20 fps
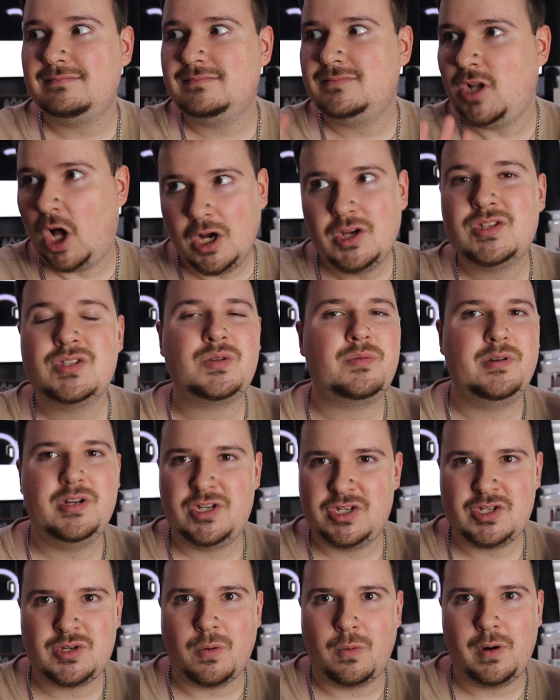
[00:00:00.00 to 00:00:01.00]
Long story
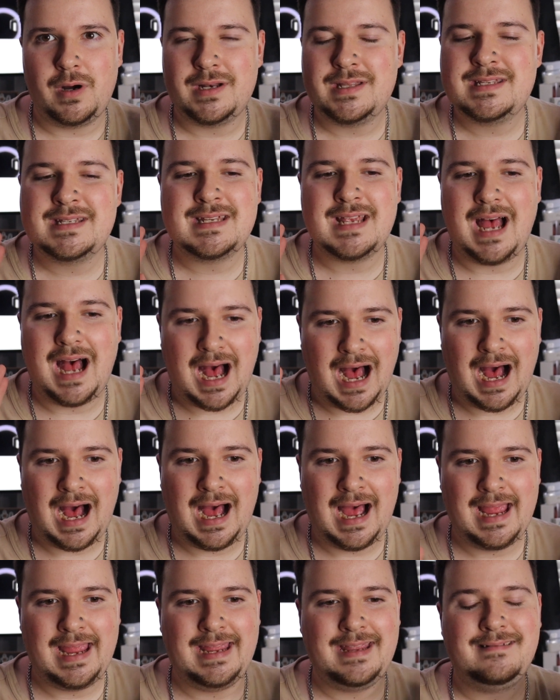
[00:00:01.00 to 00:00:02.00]
short,
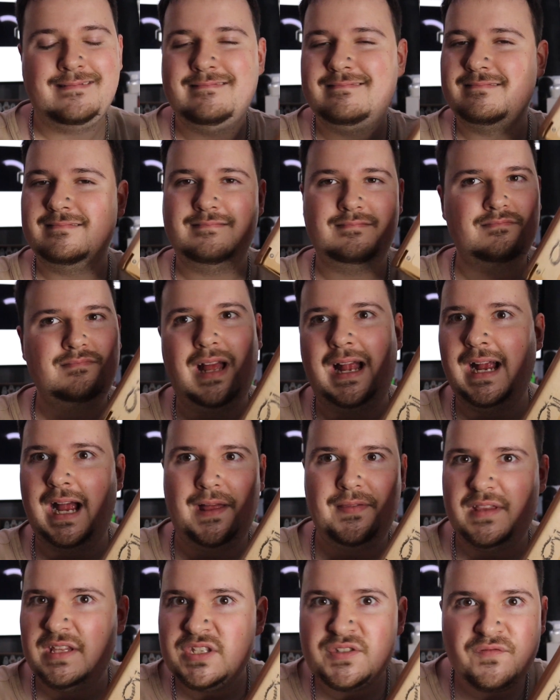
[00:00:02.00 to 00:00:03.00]
I
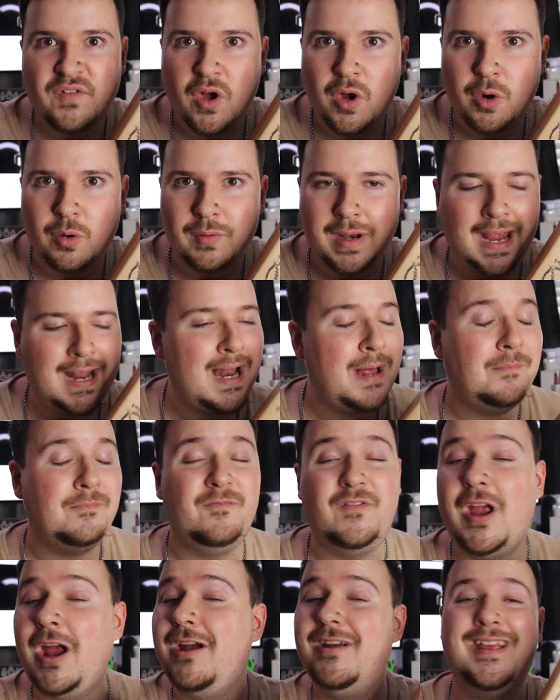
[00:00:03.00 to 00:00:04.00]
got this phone and I'm
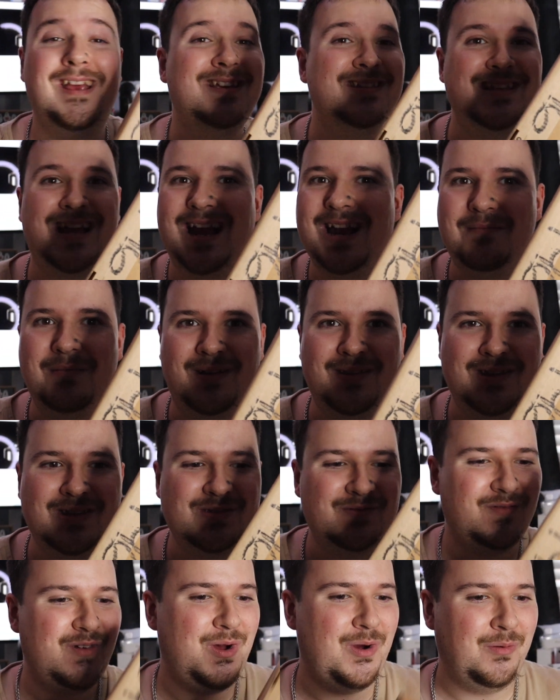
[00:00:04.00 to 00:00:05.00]
very excited about
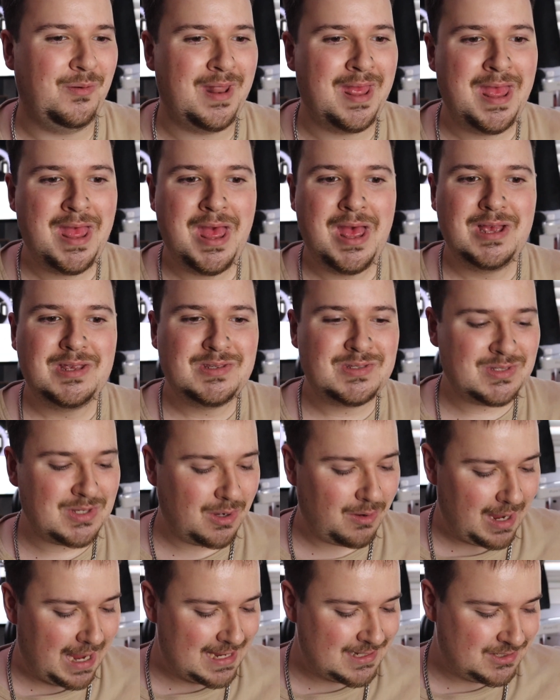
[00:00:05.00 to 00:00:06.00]
this phone.
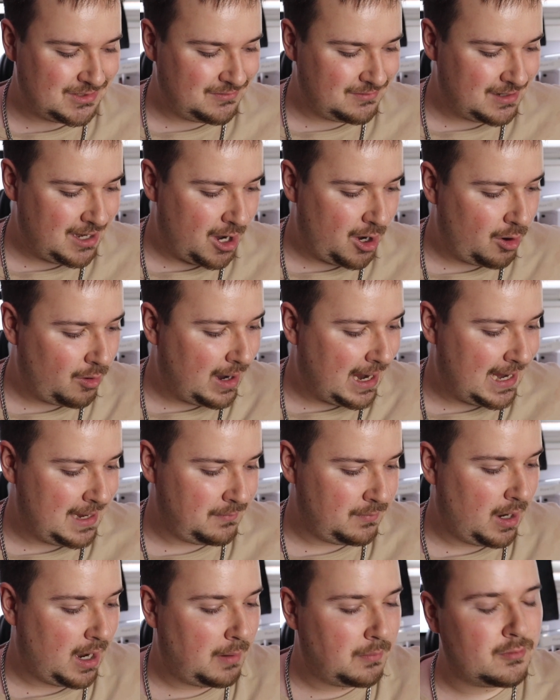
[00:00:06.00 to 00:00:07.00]
So as you know,
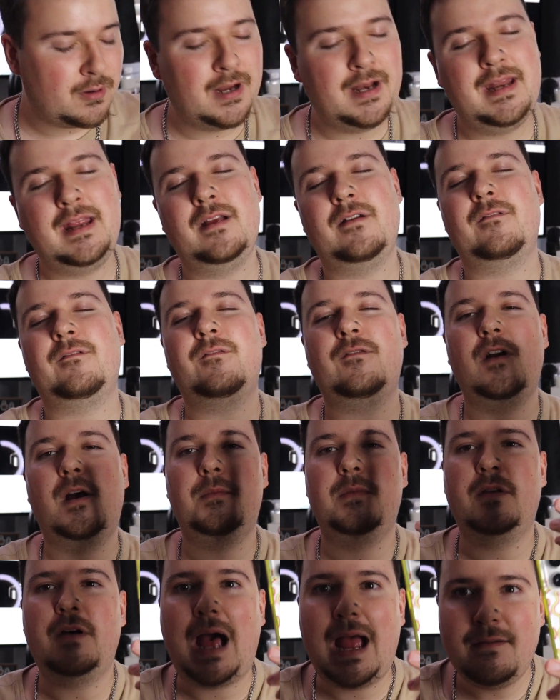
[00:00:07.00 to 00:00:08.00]
I'm upgrading
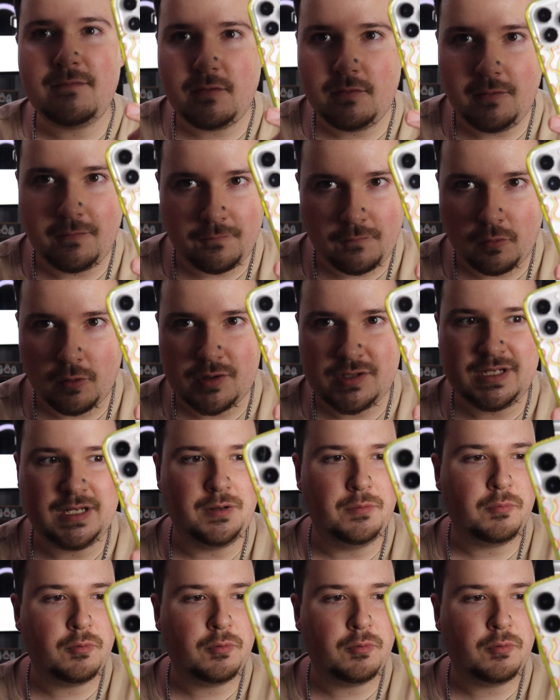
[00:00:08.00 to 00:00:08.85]
from the iPhone 14